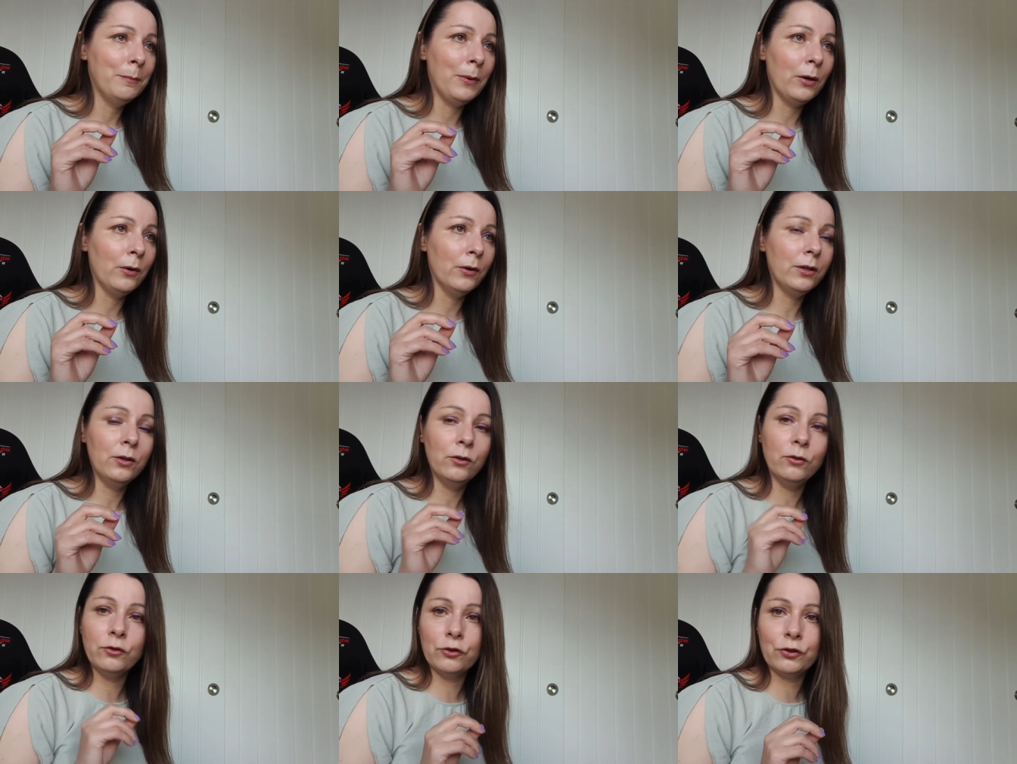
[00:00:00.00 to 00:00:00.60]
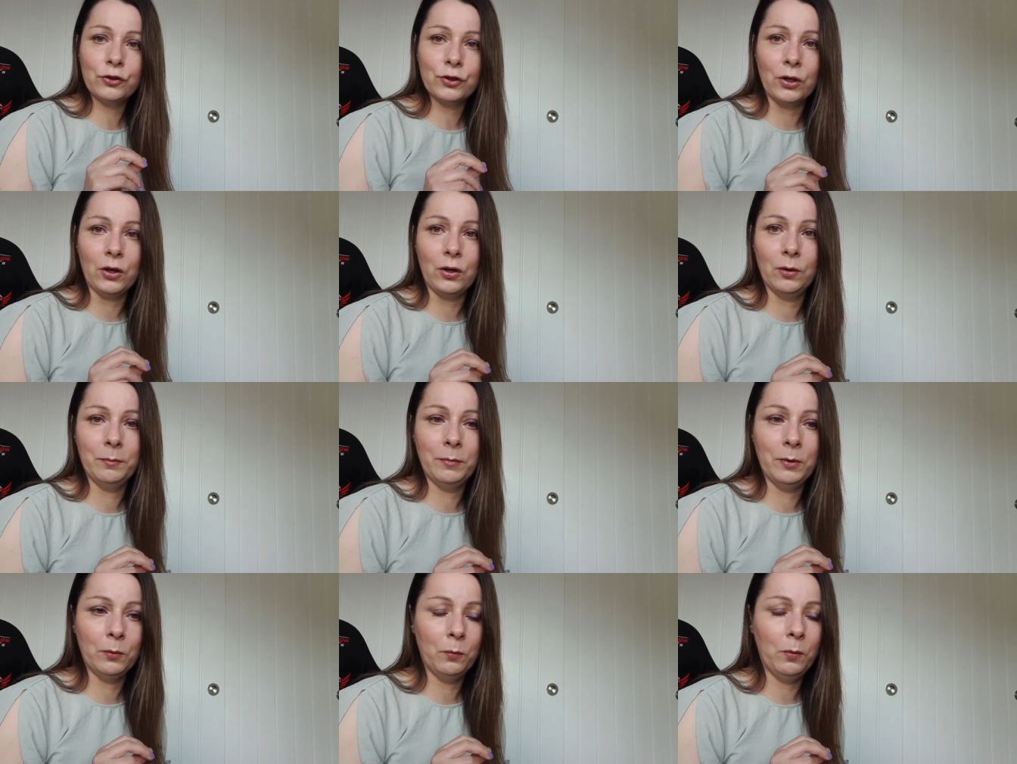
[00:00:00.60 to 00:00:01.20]
by
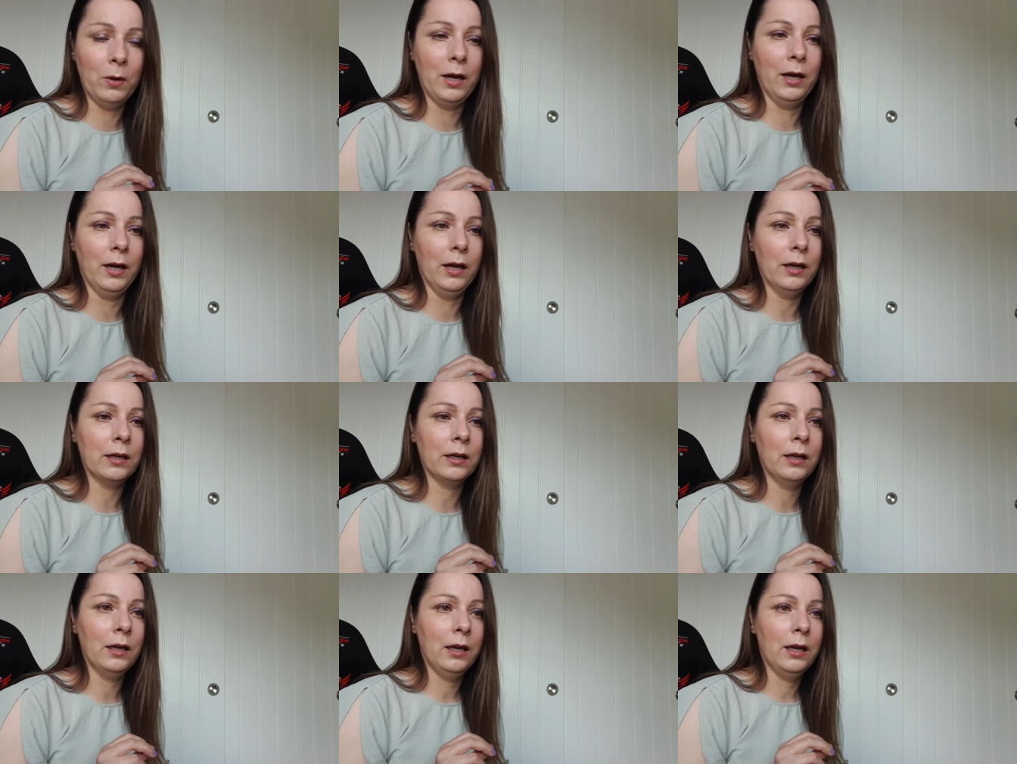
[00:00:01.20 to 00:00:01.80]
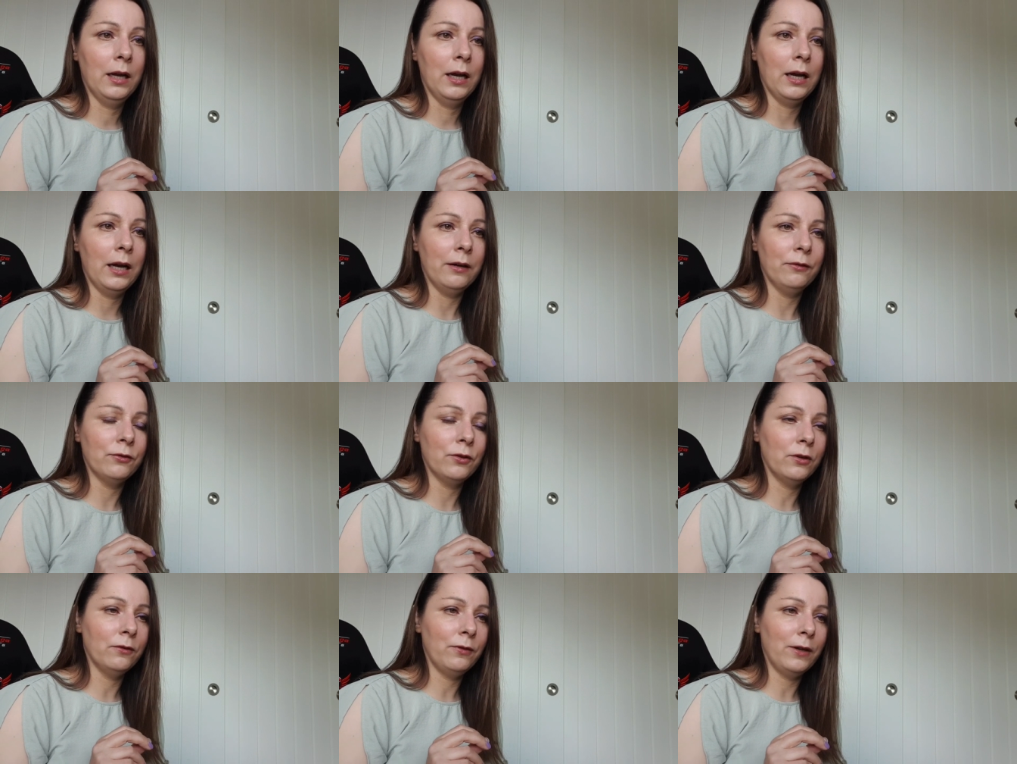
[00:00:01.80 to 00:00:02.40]
lunchtime at work,
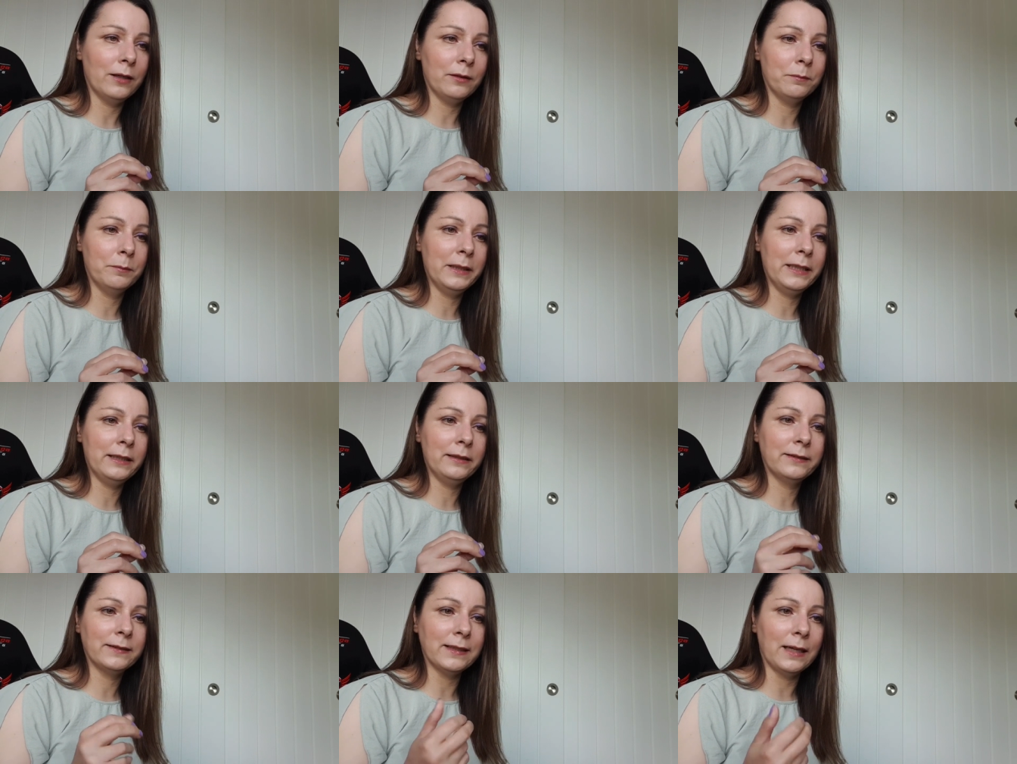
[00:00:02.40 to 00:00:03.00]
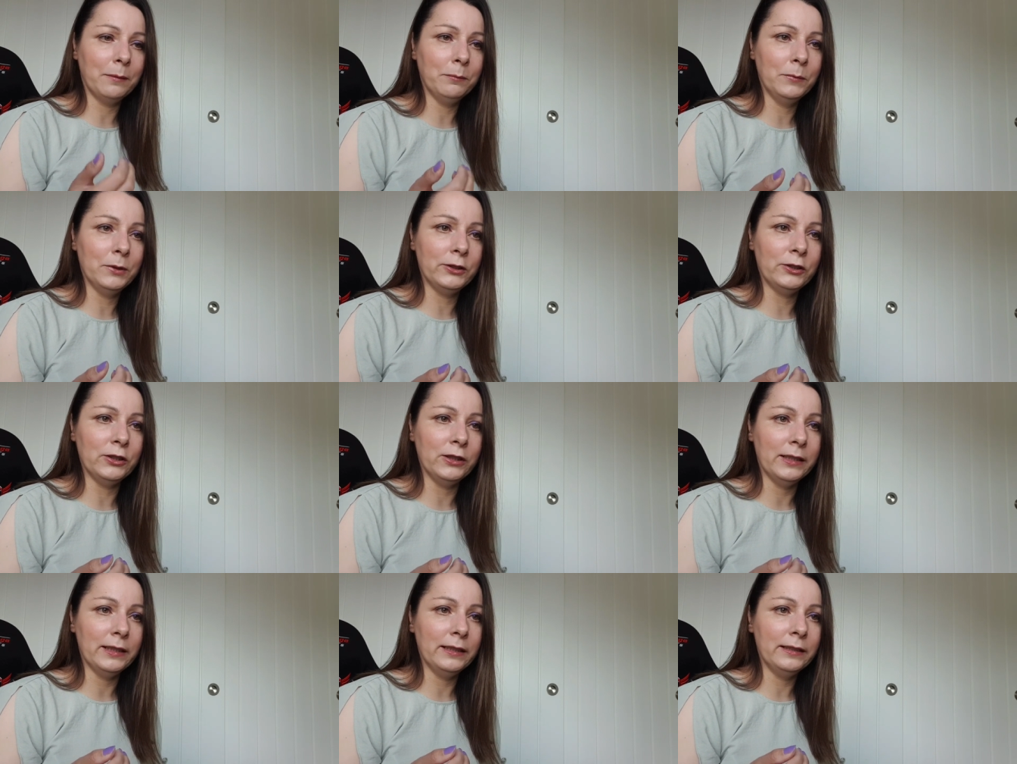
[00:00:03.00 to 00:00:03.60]
after I've had me
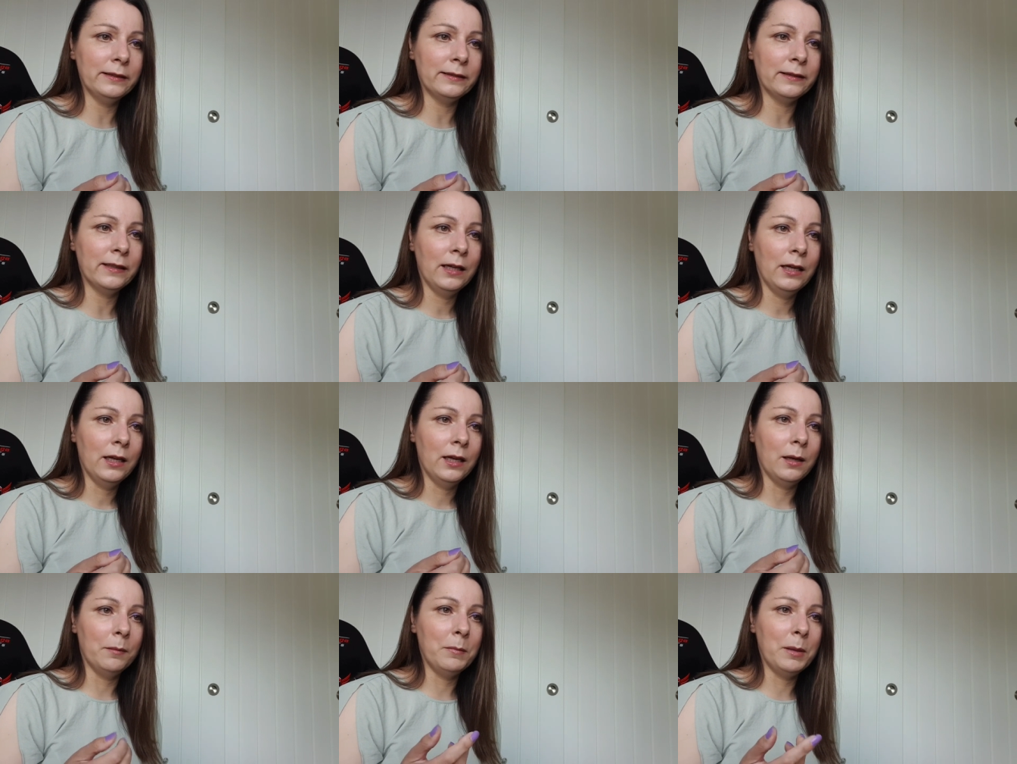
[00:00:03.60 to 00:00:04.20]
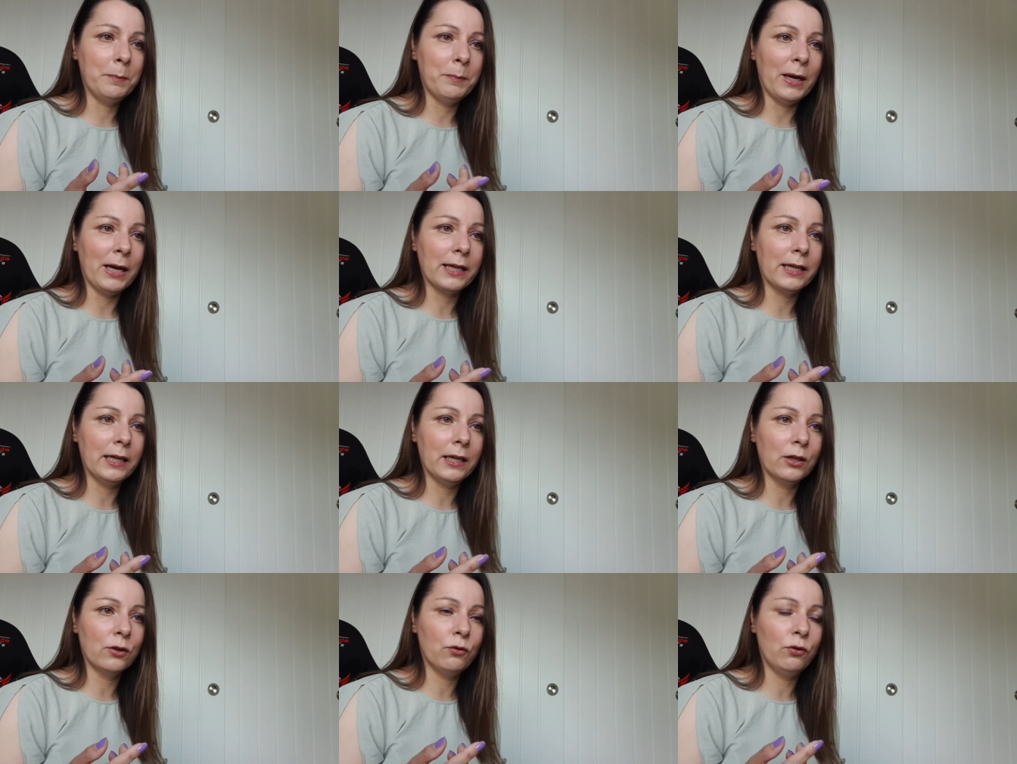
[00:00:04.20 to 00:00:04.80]
sandwiches and me
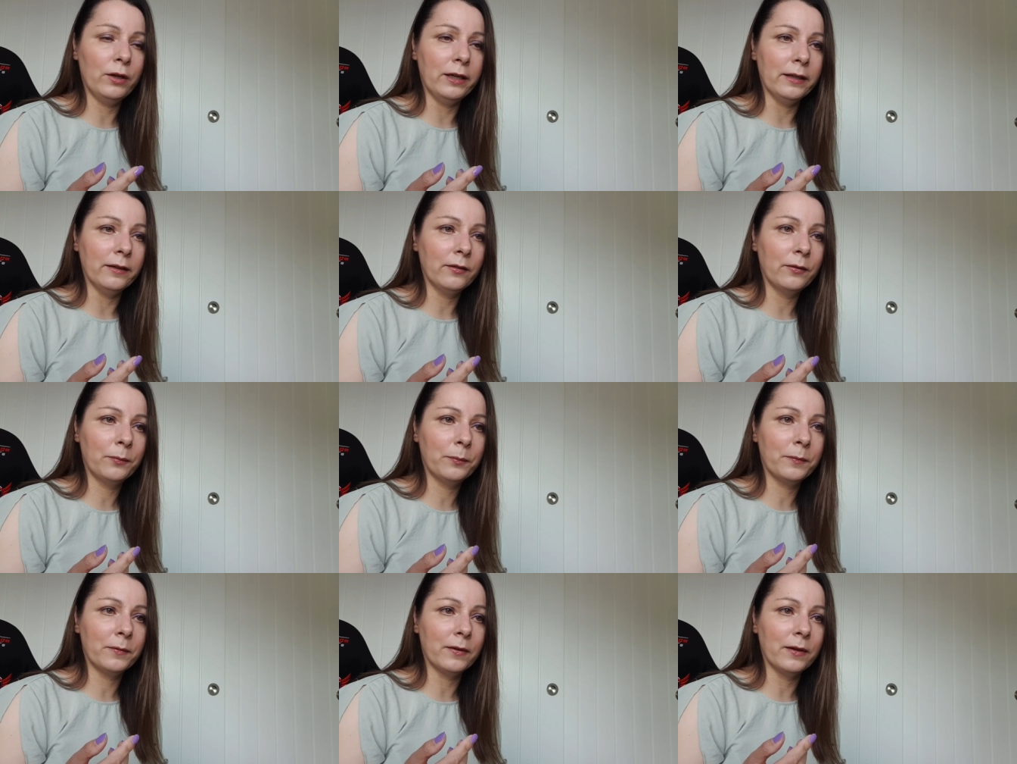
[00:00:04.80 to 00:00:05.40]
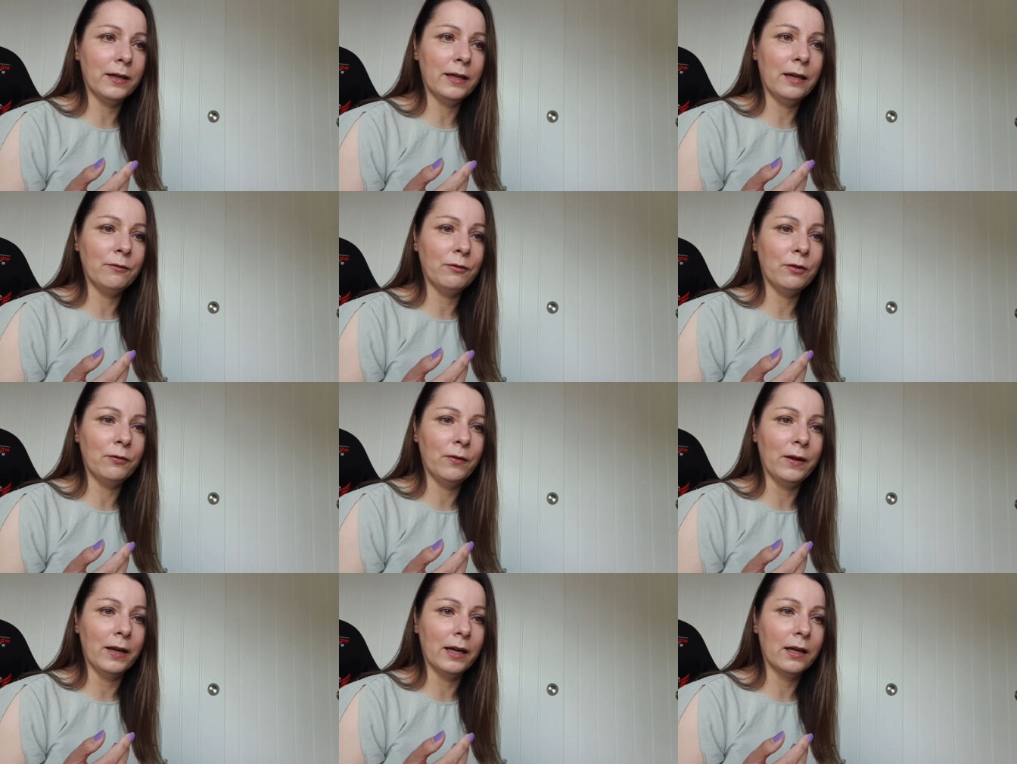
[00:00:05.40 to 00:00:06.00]
packet of crisps and
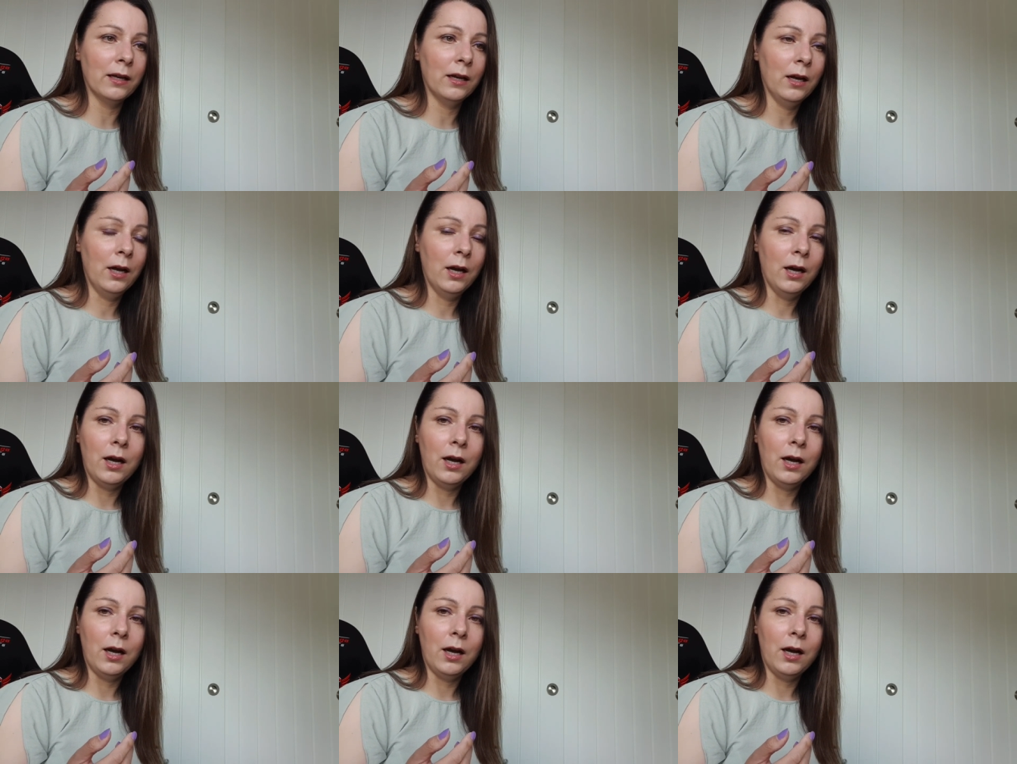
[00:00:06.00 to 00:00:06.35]
everything,